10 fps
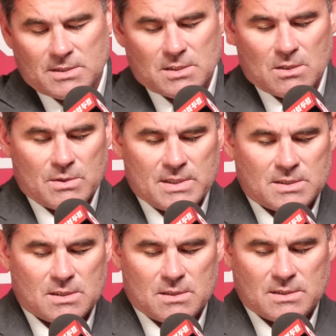And so
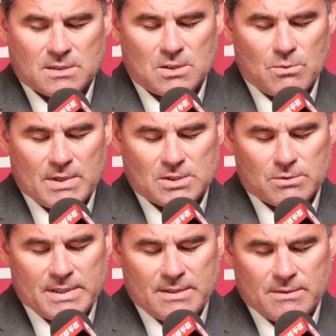it's a two-way
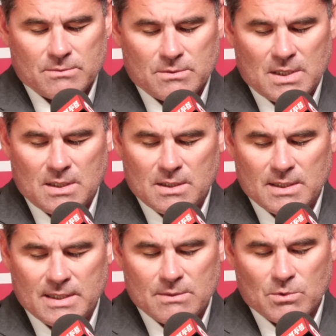street. And,
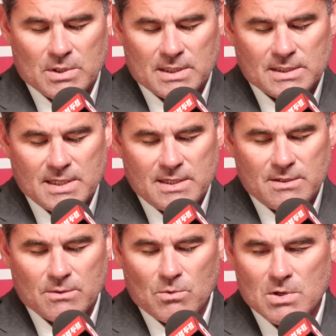again, we're going to
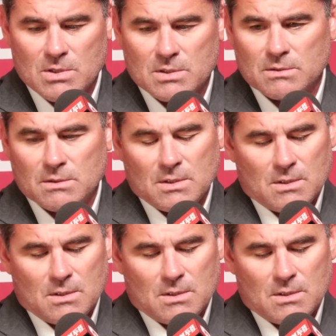continue to work and,